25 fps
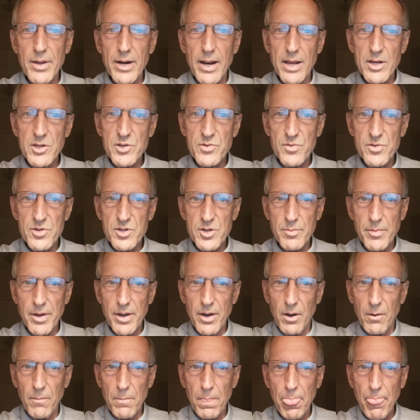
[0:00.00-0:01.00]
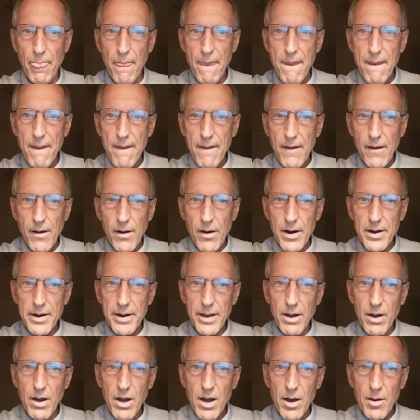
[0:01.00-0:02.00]
and ask for some help. All right,
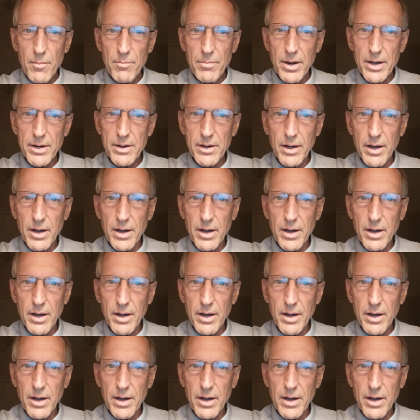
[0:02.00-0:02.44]
now, but